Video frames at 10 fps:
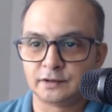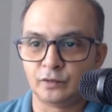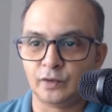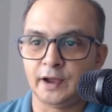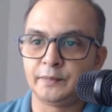
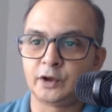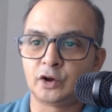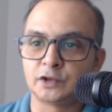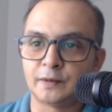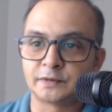Why?
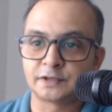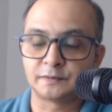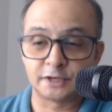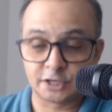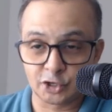Because when I'm
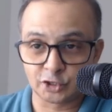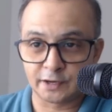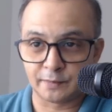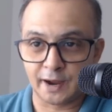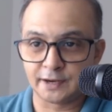
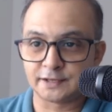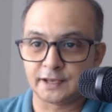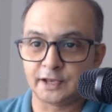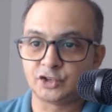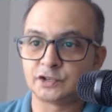substituting minus
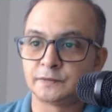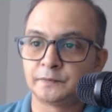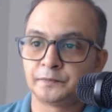h,